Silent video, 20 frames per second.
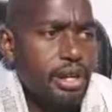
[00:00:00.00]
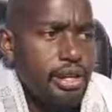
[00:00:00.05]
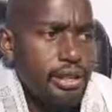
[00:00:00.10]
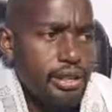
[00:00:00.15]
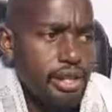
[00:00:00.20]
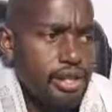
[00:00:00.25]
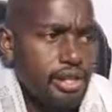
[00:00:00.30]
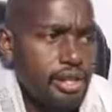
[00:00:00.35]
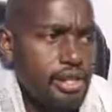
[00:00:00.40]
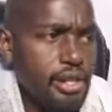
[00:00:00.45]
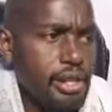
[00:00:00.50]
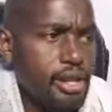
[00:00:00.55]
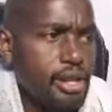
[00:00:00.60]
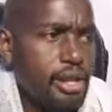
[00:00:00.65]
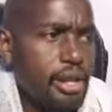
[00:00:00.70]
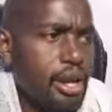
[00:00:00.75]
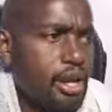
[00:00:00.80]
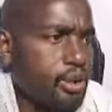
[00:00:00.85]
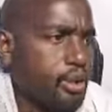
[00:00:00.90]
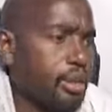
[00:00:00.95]
the
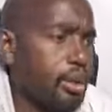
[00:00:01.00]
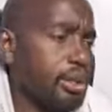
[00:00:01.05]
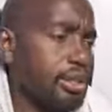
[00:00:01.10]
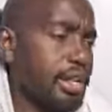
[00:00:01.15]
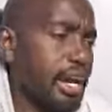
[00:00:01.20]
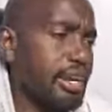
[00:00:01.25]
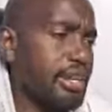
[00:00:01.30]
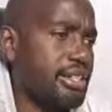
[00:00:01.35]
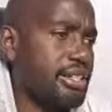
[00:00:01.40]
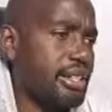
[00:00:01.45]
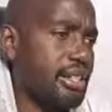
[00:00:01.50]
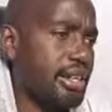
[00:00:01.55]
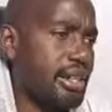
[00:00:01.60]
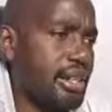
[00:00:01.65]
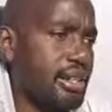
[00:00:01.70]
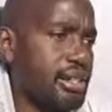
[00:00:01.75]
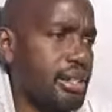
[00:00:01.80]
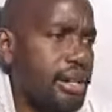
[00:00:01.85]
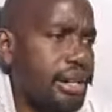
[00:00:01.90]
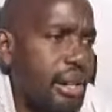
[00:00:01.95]
sea and all that is in
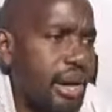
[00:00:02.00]
it.